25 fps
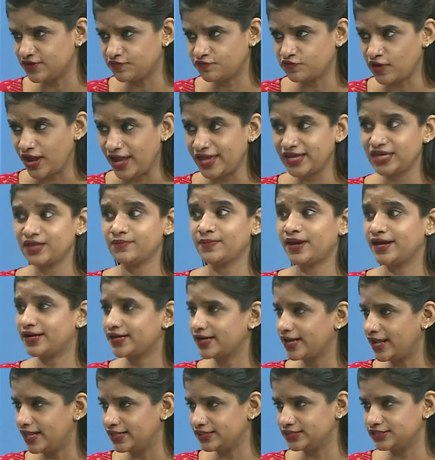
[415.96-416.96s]
for any
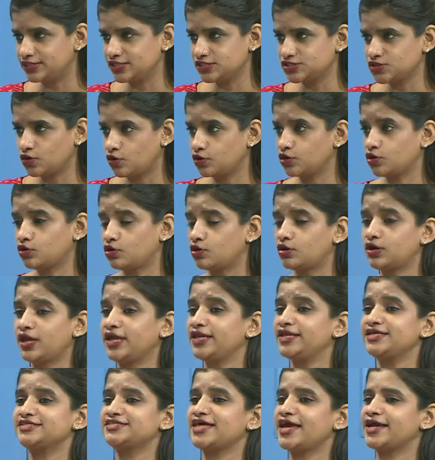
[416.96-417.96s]
mental health disorder or
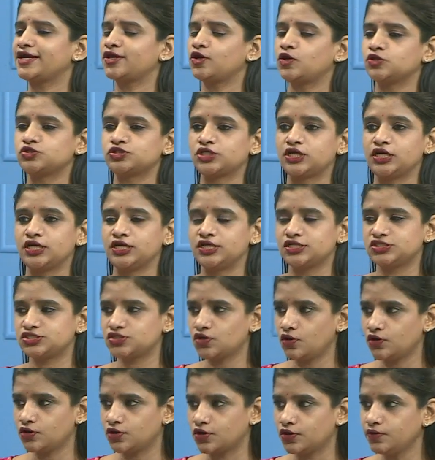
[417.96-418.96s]
any psychological
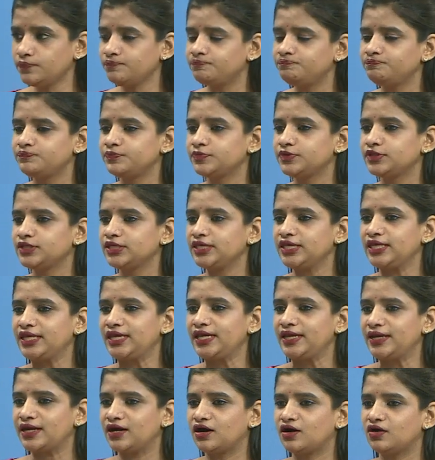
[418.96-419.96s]
disorder,
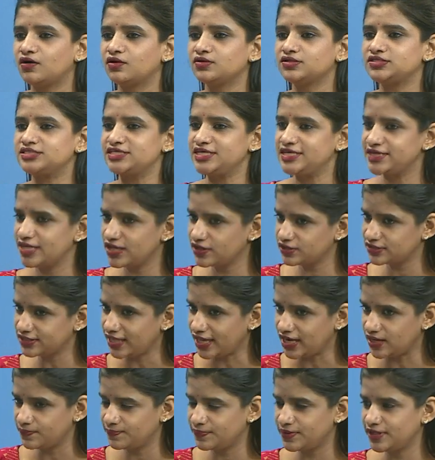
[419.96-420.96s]
seeking
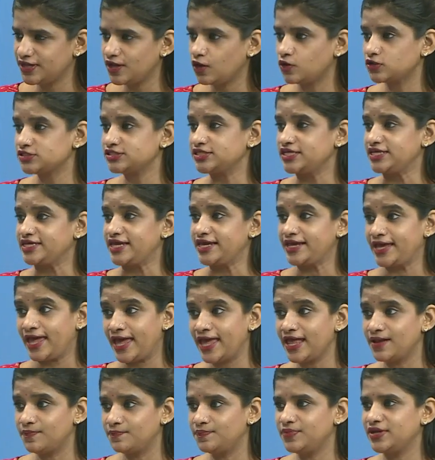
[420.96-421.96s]
therapy or seeking
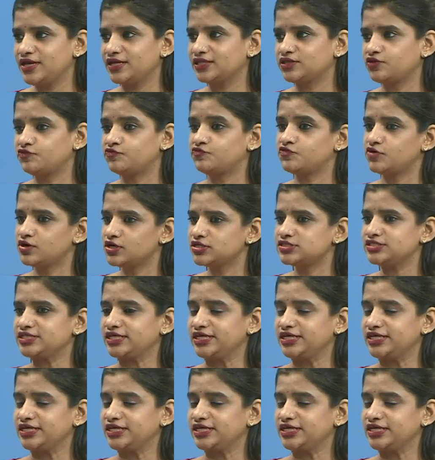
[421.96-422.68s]
help being the first